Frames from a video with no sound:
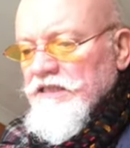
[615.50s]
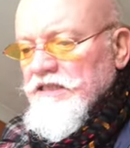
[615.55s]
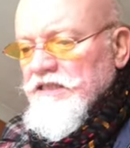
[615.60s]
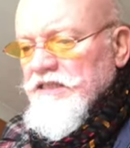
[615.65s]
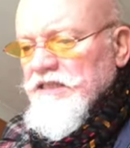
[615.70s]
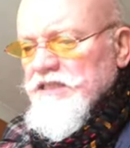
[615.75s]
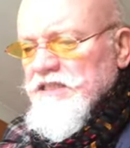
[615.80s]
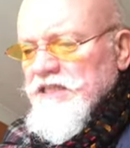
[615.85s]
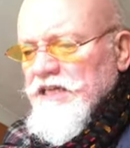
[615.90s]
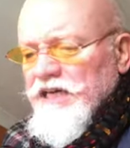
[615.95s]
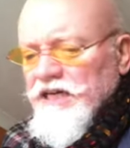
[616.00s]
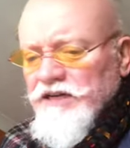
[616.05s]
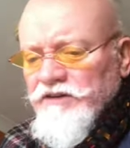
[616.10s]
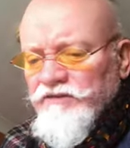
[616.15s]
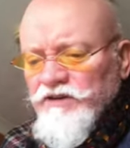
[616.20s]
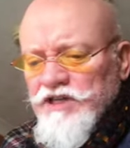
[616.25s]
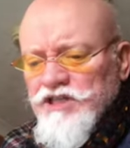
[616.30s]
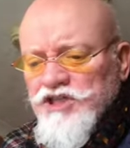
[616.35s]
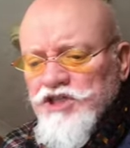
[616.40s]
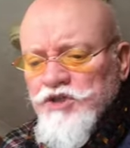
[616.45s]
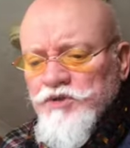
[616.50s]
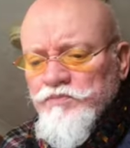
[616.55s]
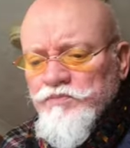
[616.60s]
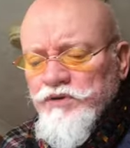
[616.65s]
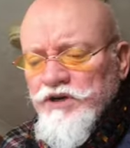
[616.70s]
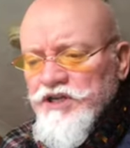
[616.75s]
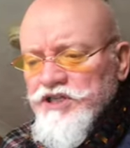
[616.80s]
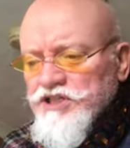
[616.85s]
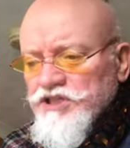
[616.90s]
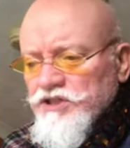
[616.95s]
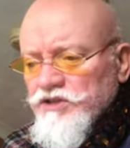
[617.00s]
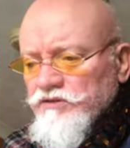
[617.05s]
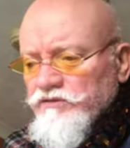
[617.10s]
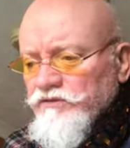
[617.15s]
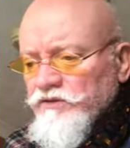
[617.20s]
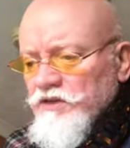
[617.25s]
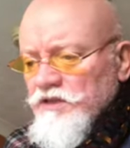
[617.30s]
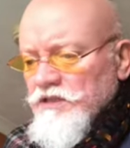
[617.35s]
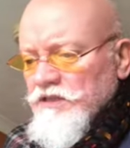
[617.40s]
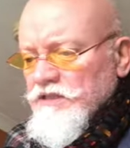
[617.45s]
this kind of expression of
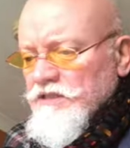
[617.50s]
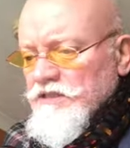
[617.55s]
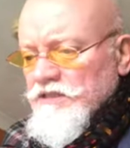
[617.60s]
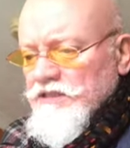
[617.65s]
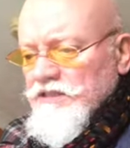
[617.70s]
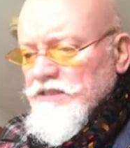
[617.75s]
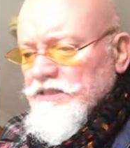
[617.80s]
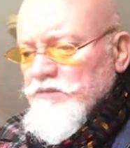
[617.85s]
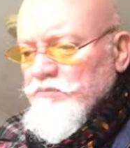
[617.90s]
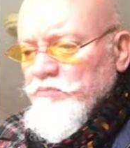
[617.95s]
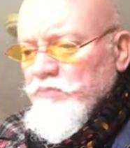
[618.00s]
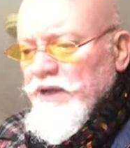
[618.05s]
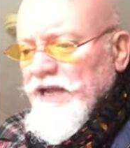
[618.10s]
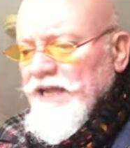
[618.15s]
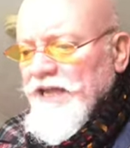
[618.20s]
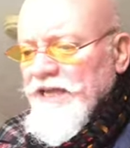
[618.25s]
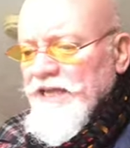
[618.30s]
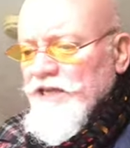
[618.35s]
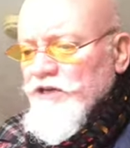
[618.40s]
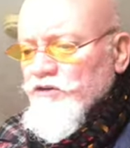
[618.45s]
pain